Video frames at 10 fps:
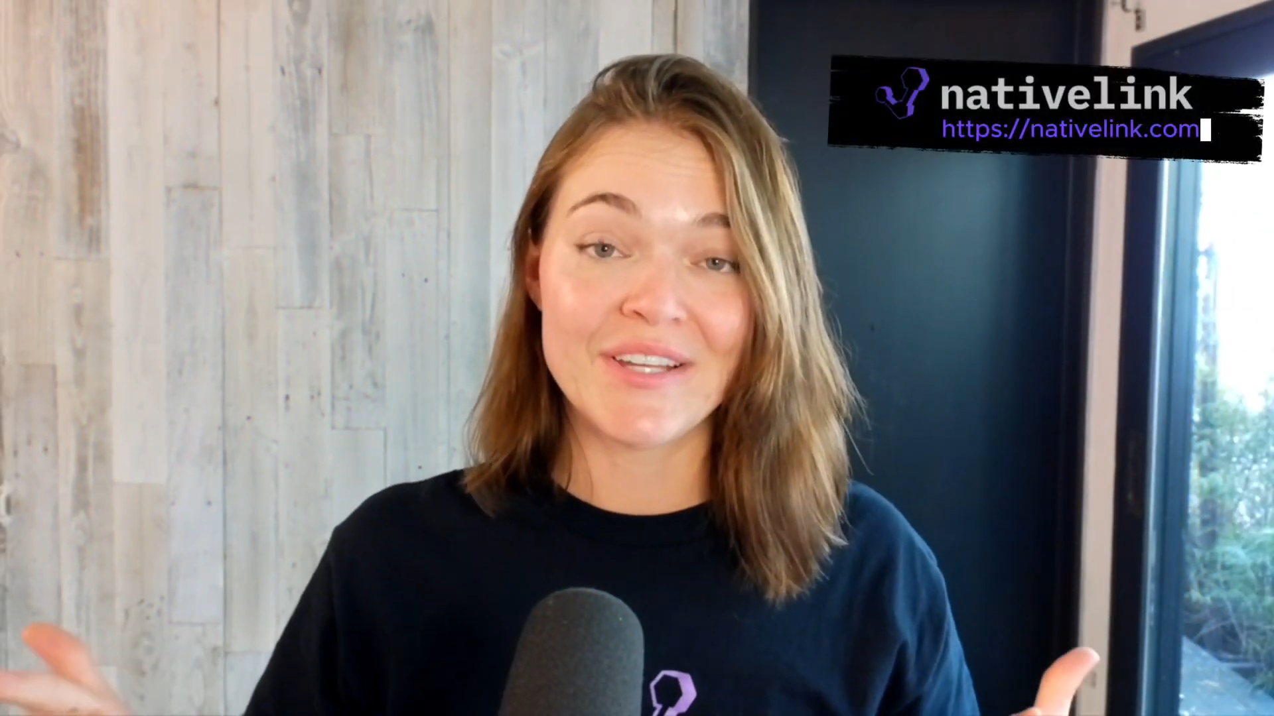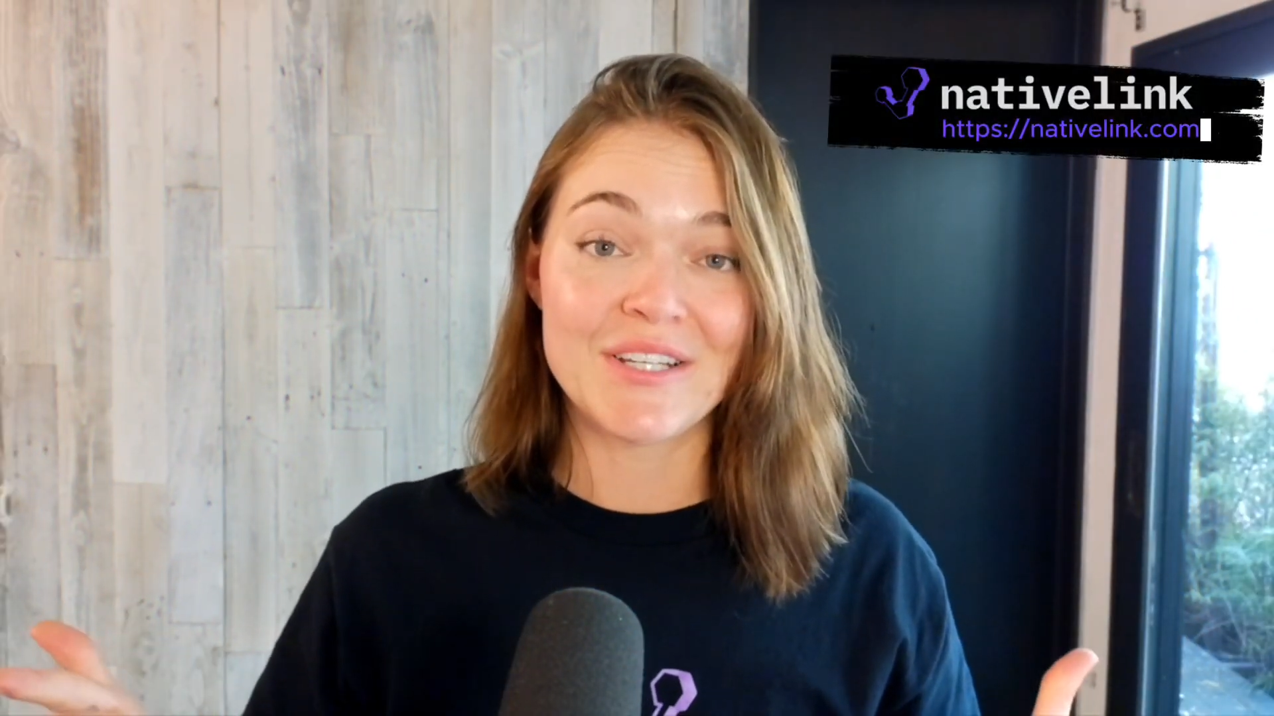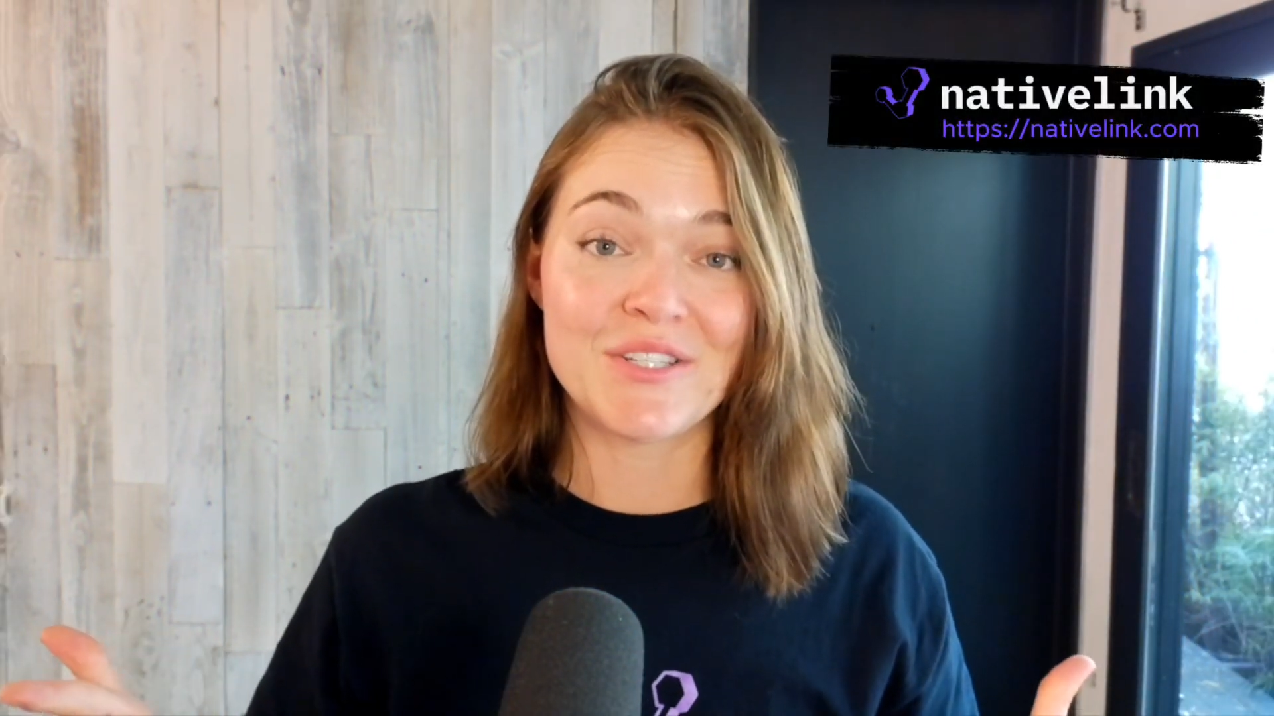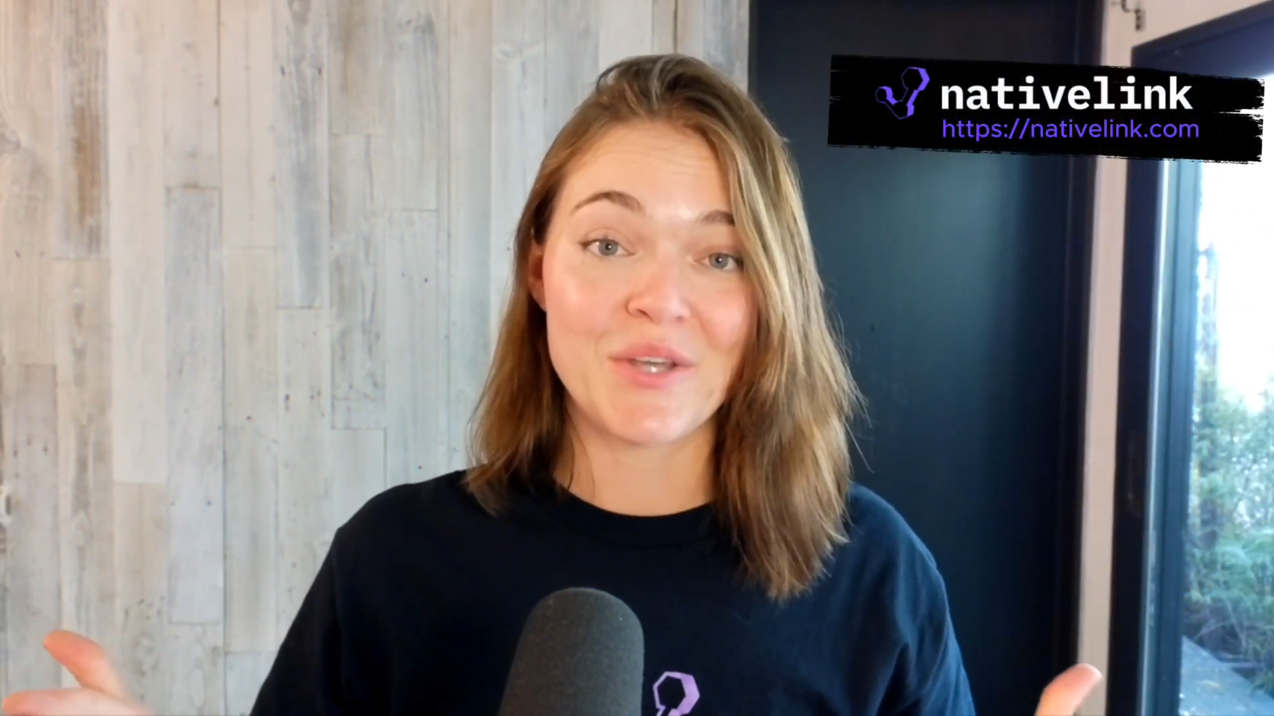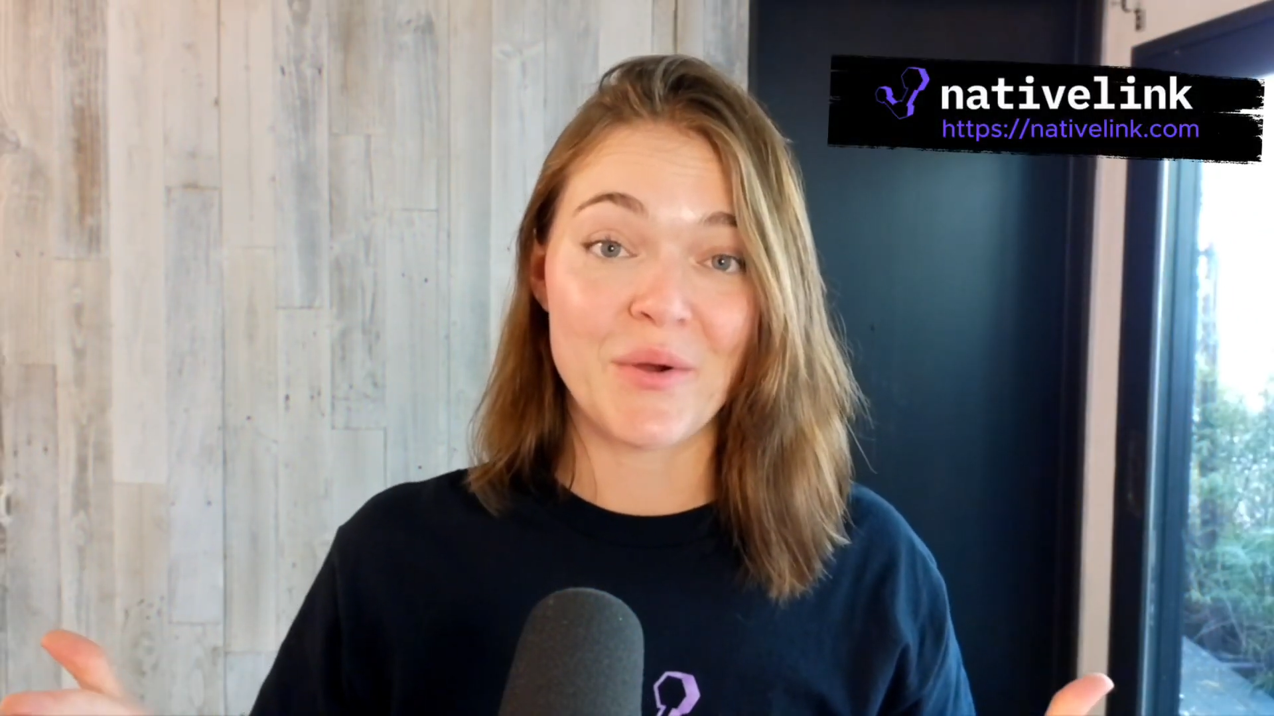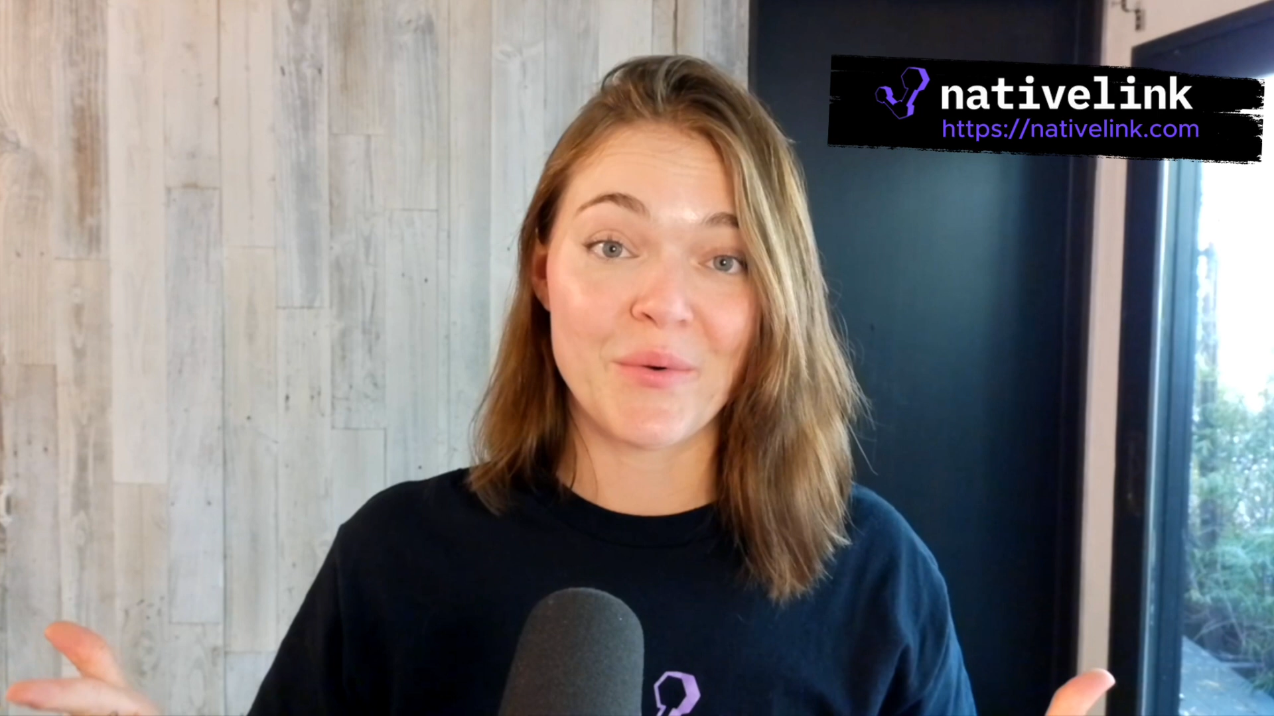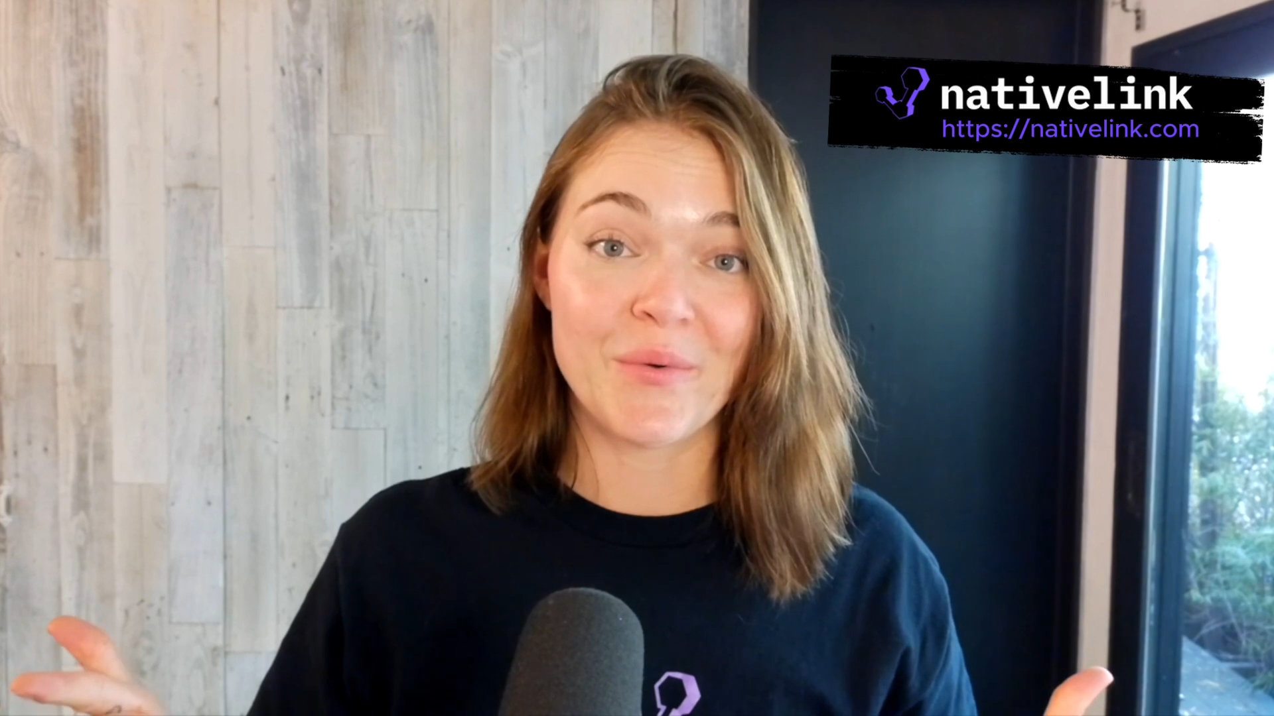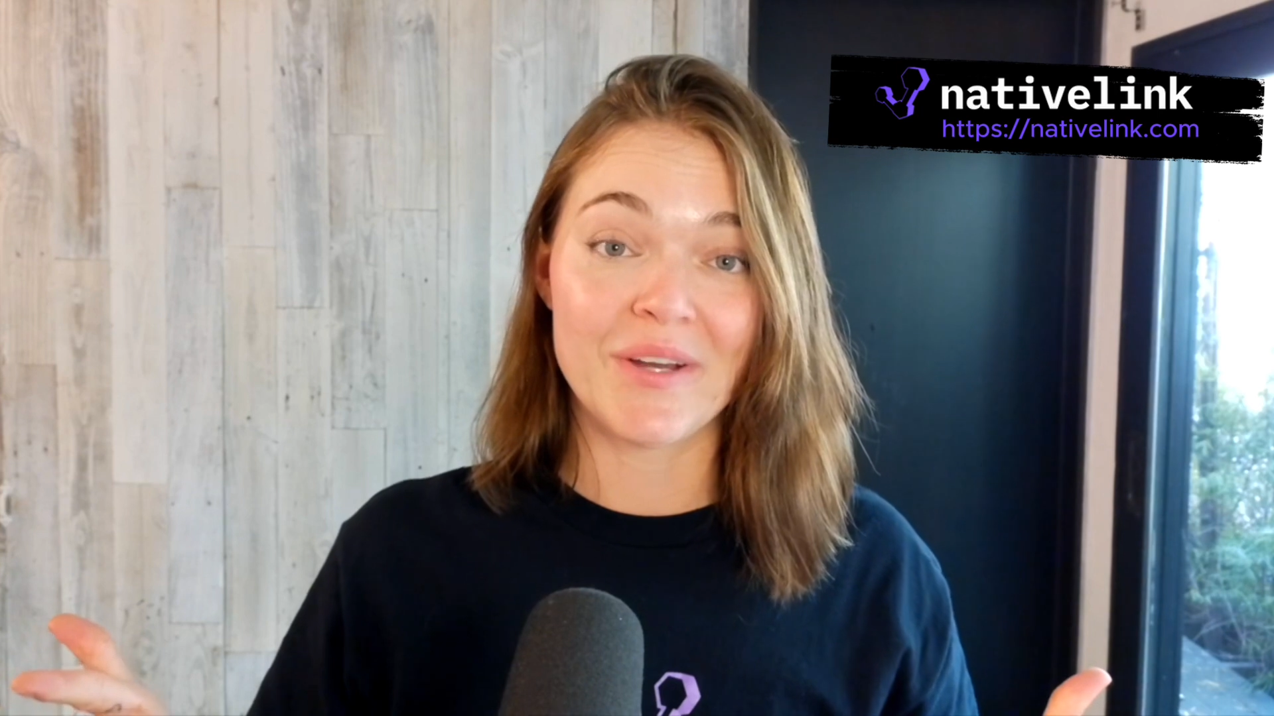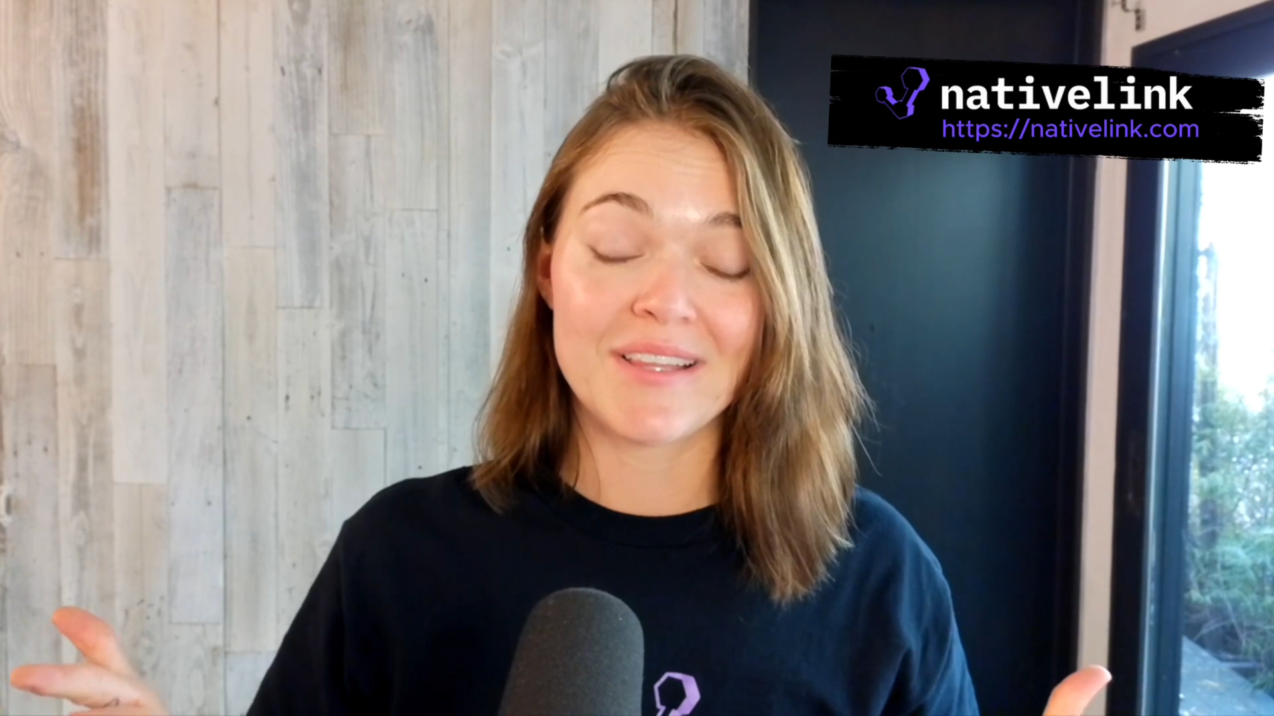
So